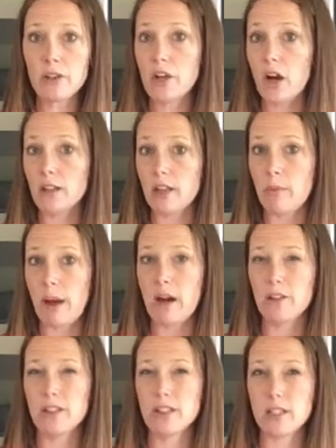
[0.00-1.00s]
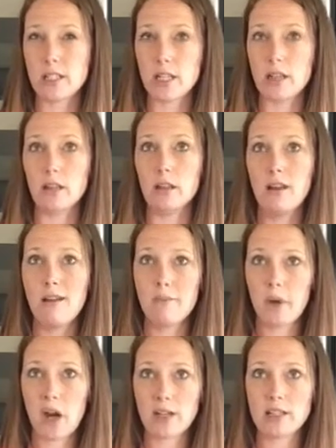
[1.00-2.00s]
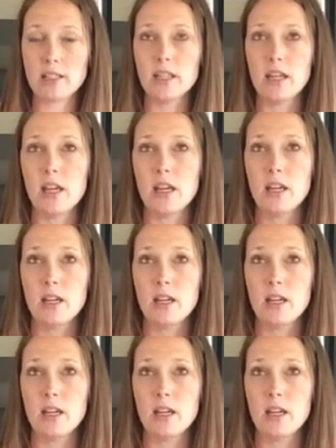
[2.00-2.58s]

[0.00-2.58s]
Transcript: garlic powder, dill, parsley,